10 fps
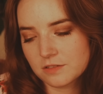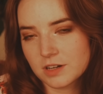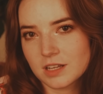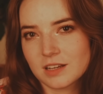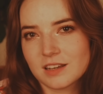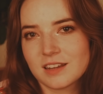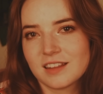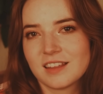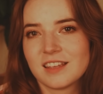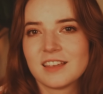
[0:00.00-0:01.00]
Right.
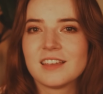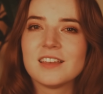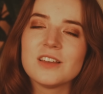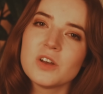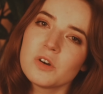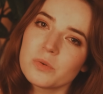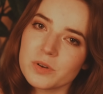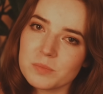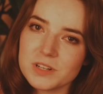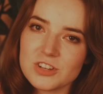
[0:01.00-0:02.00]

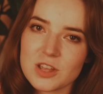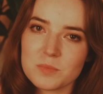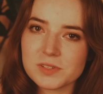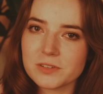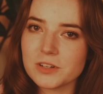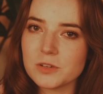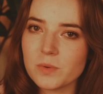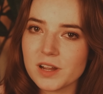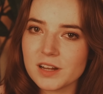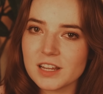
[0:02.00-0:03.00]
What pajamas are you
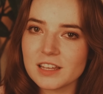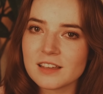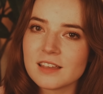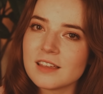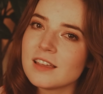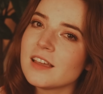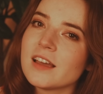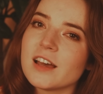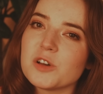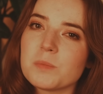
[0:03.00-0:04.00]
wearing?
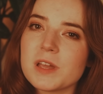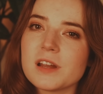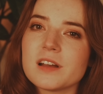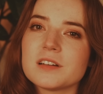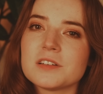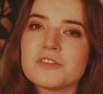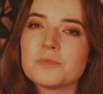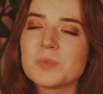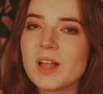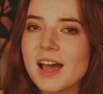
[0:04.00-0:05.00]
A pair of
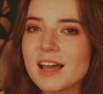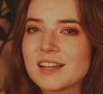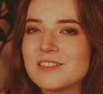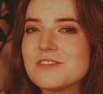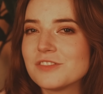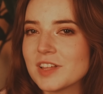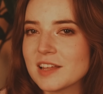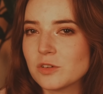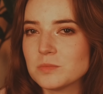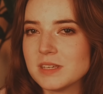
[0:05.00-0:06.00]
plaid
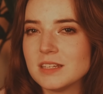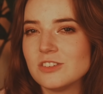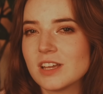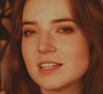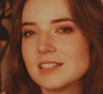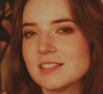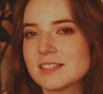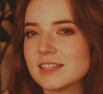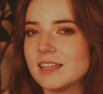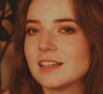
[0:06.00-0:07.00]
flannel PJs
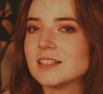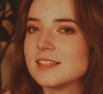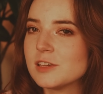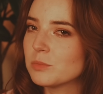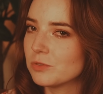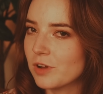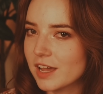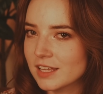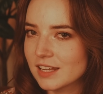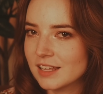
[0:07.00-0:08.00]
in deep
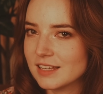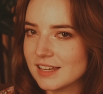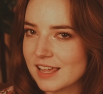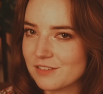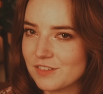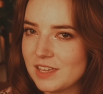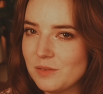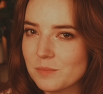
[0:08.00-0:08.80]
red and navy.